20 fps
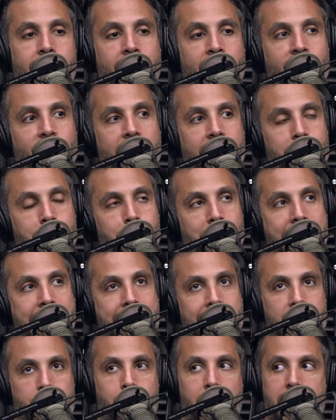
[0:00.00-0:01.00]
If I
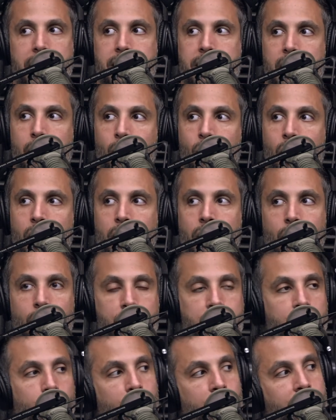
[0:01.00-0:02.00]
passed by someone
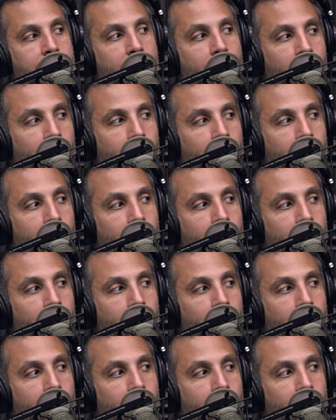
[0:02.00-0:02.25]
or someone's yeah, out in the